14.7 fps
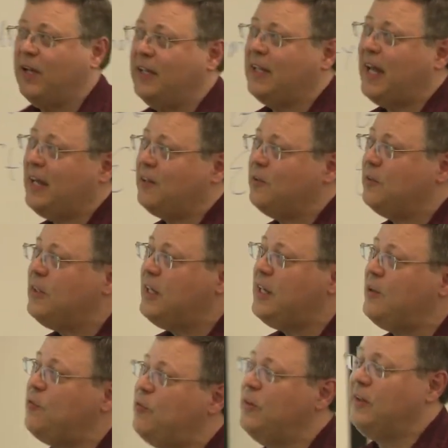like to
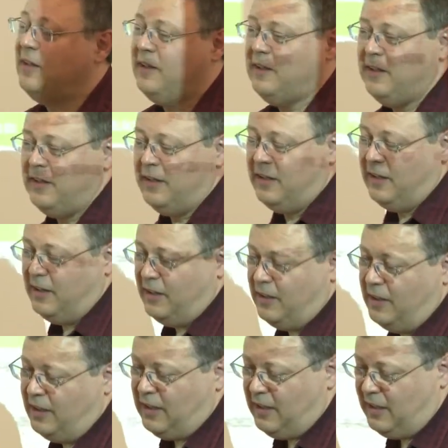give
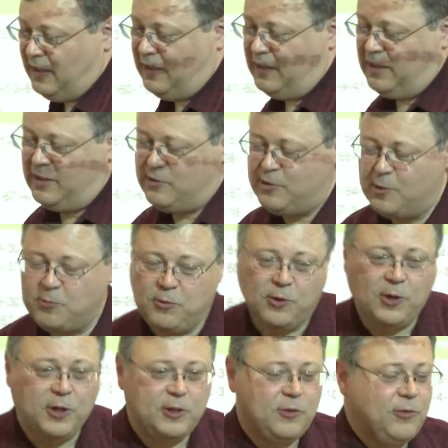is the
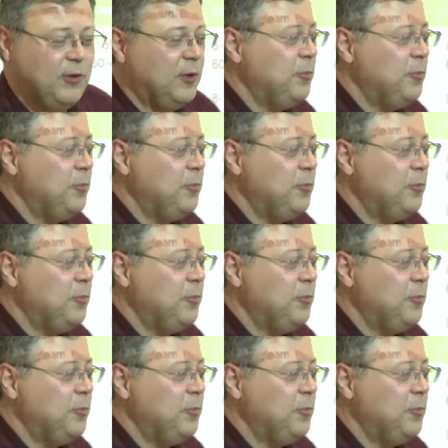word for